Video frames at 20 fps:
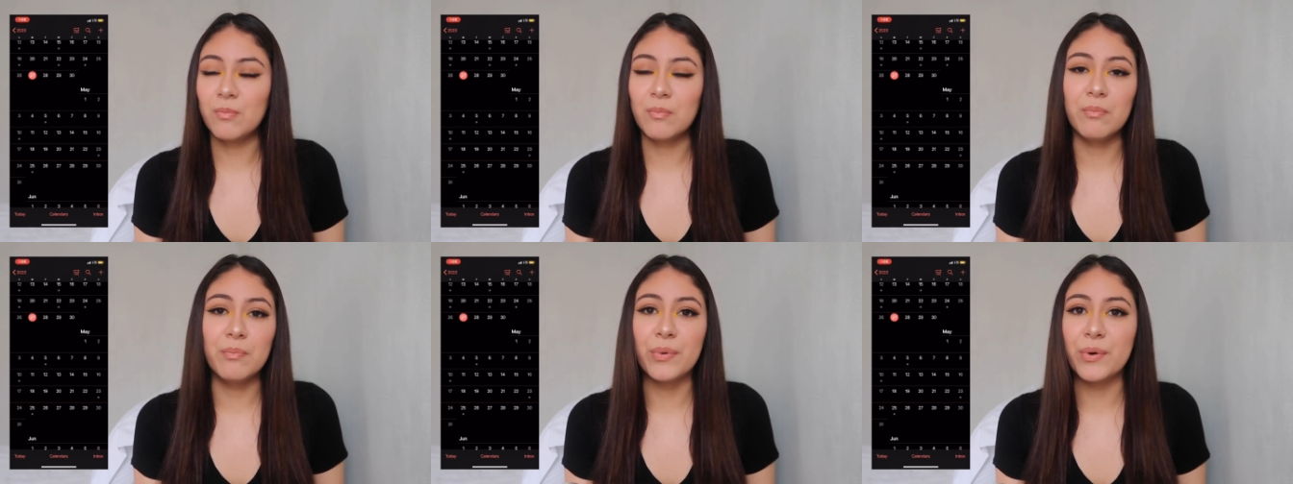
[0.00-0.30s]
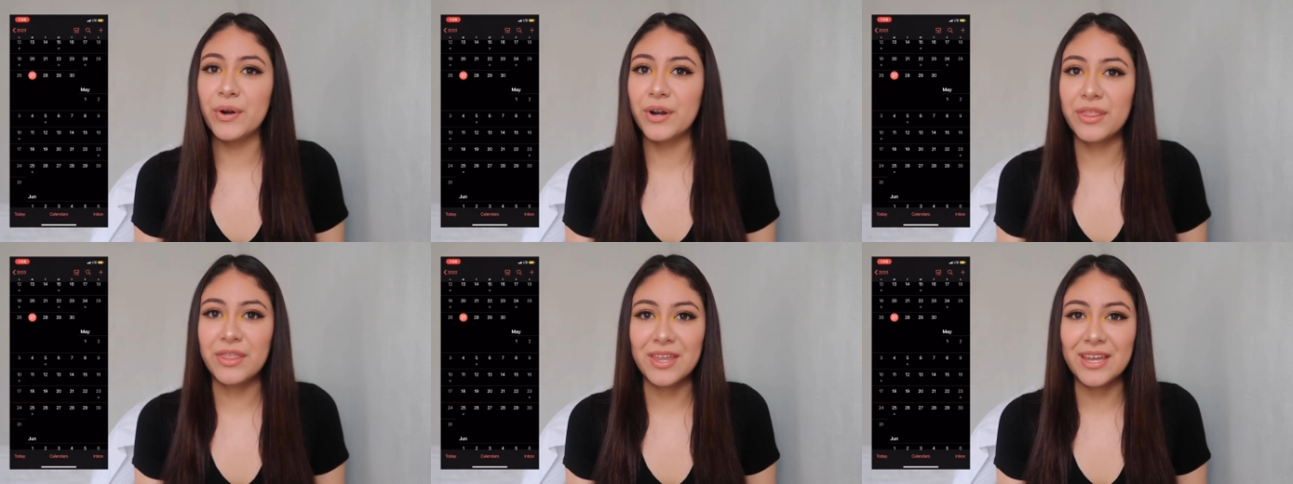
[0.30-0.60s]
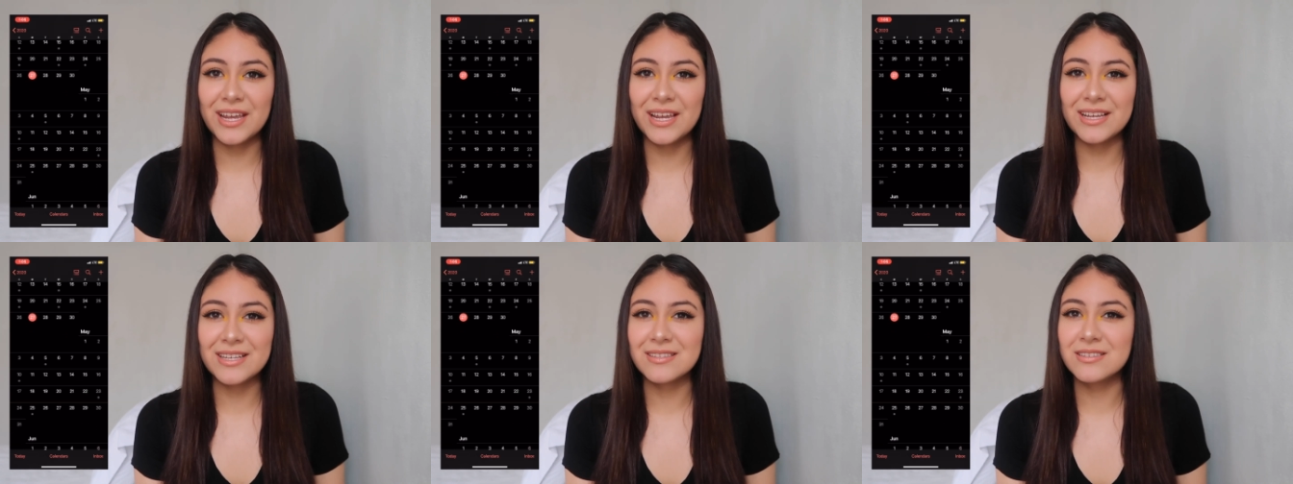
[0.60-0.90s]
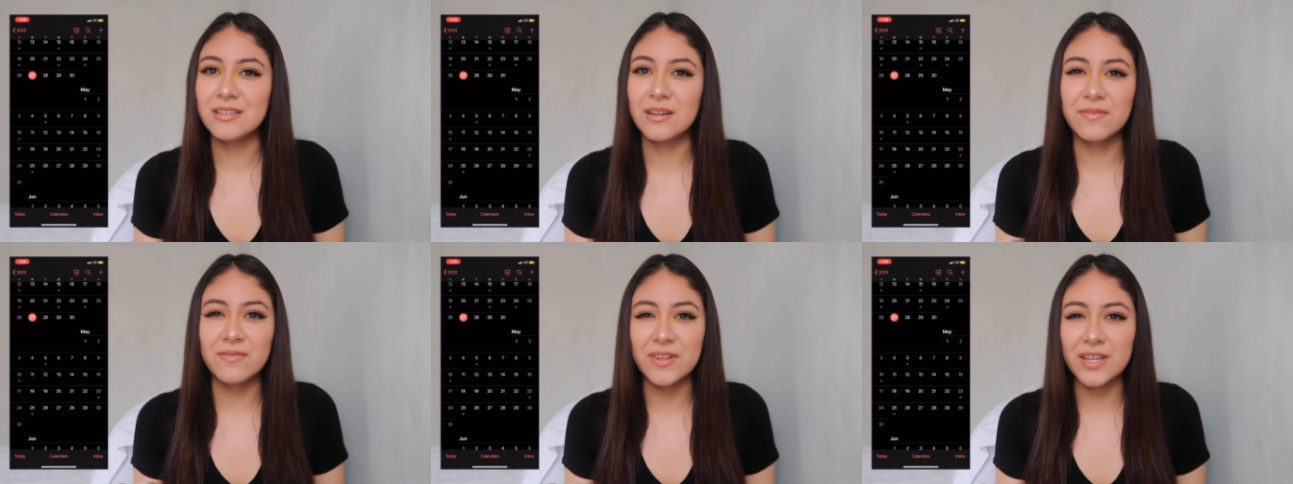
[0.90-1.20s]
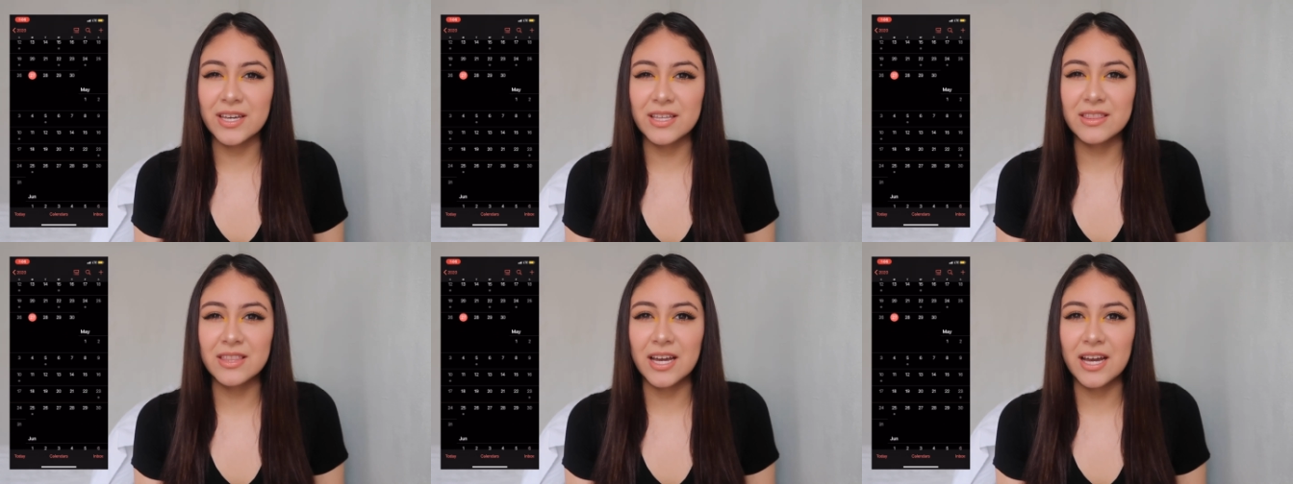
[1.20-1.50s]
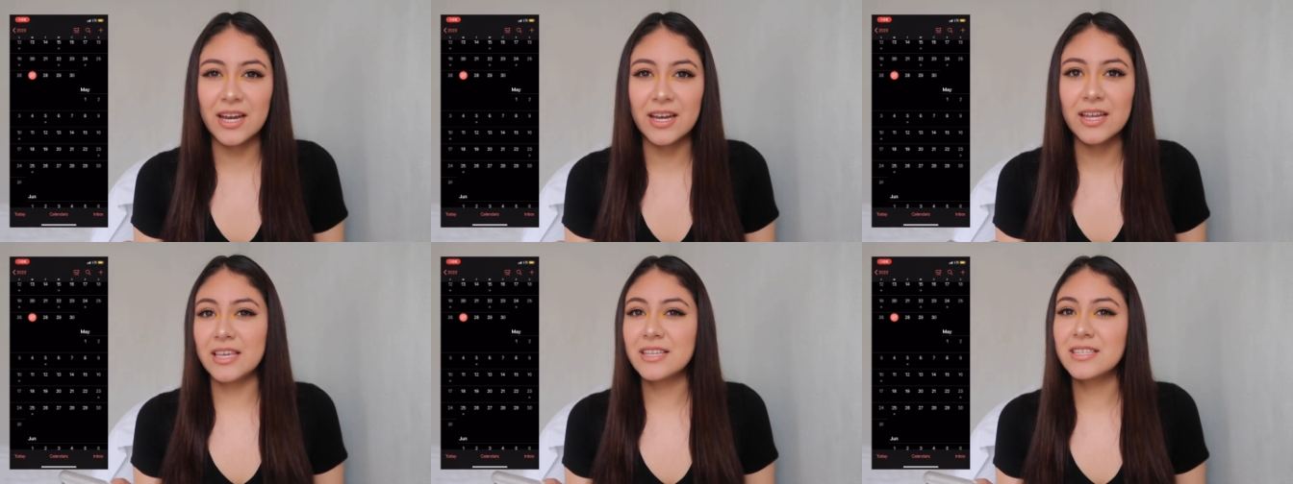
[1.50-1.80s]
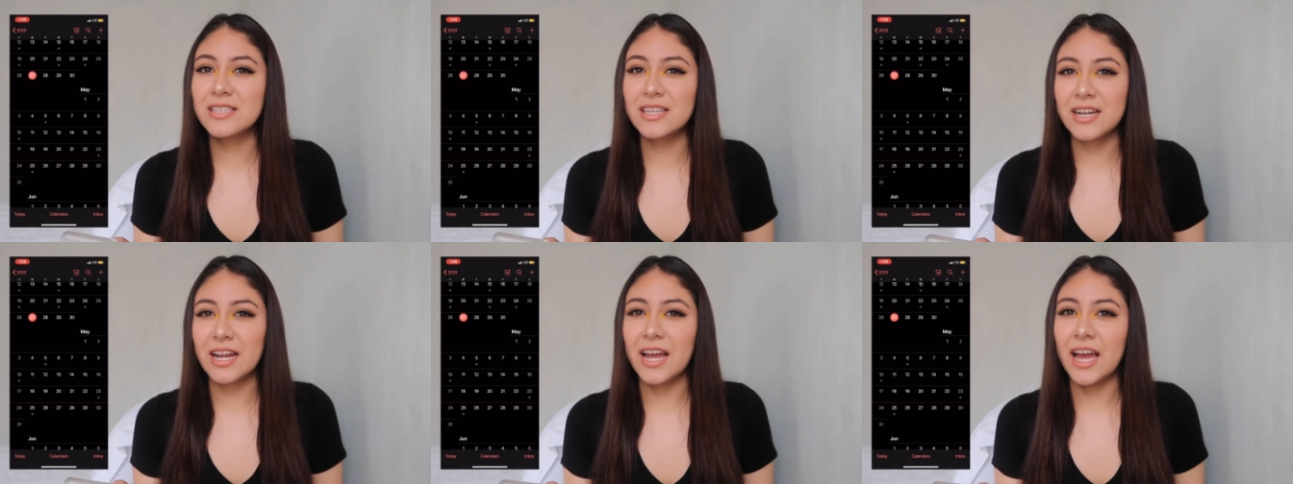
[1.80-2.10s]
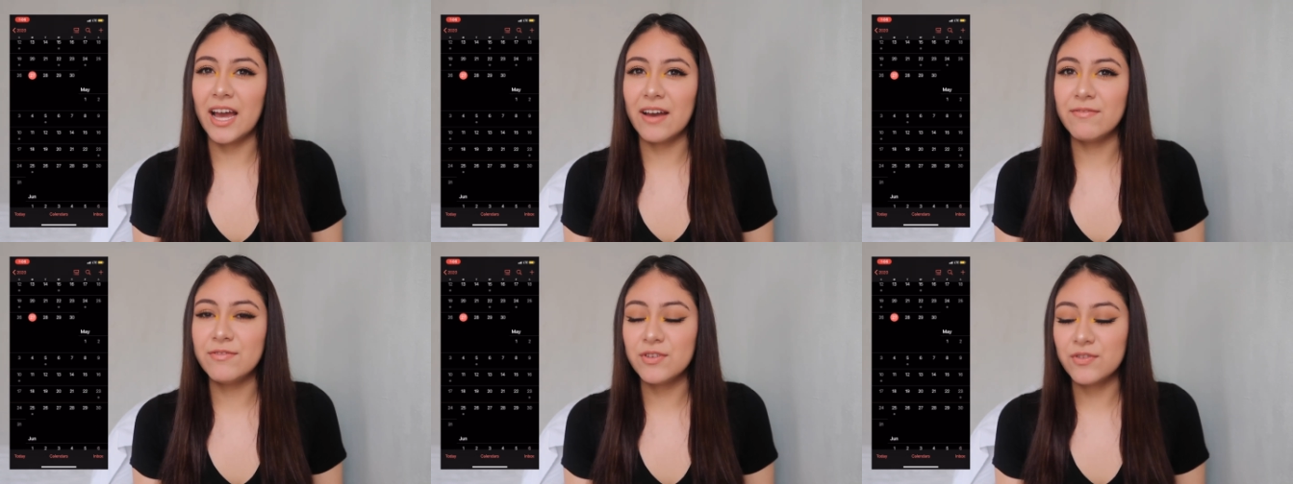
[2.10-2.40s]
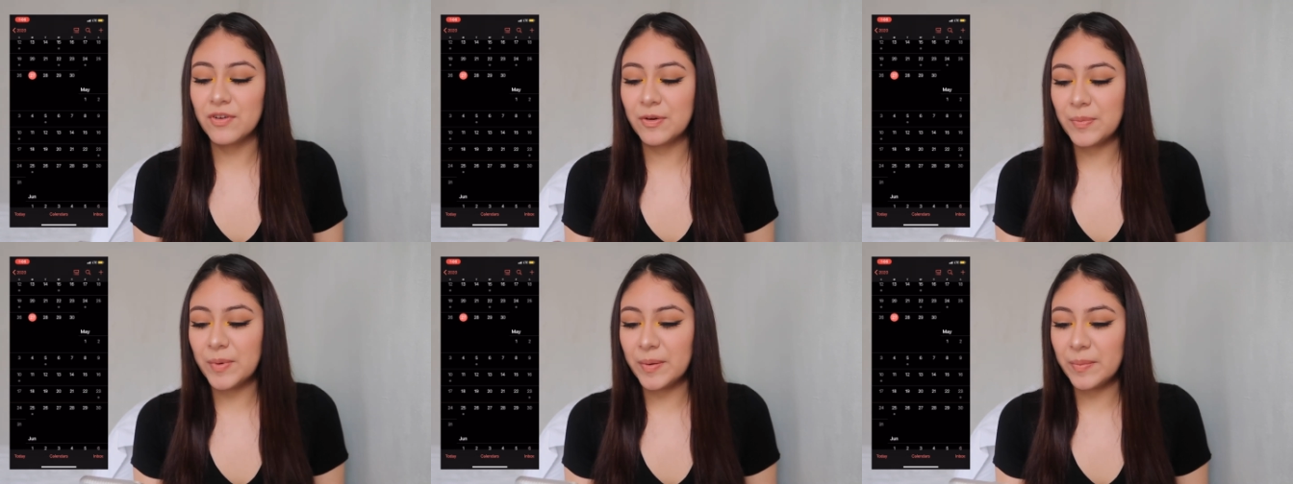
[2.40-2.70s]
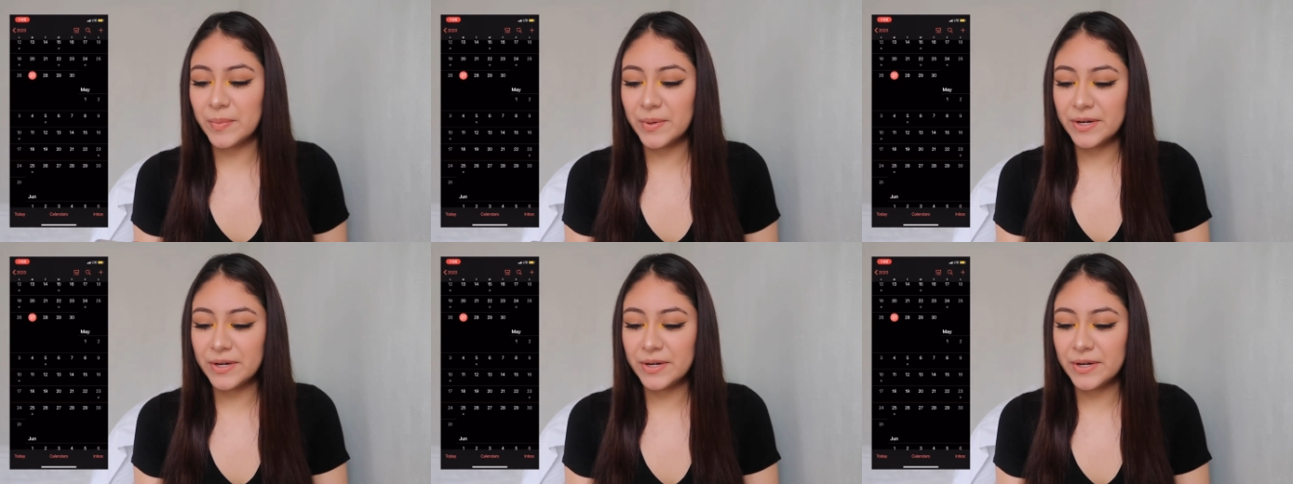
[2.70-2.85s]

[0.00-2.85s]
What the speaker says: birthdays, stuff like that, things that I have to remember.